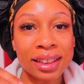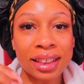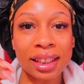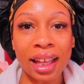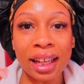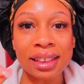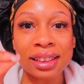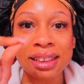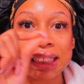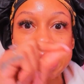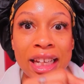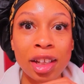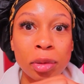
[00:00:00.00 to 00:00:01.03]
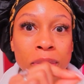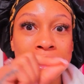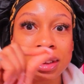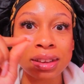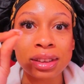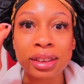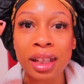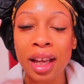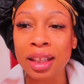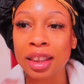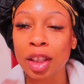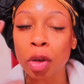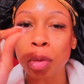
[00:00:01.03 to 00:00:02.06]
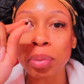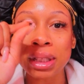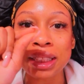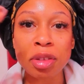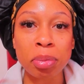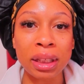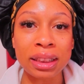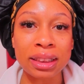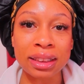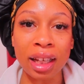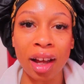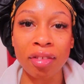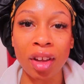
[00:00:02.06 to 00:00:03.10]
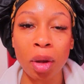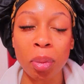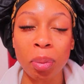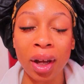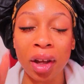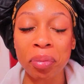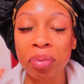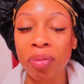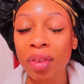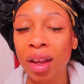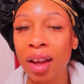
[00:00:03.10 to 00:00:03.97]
I did like snips and little bits and pieces of it, but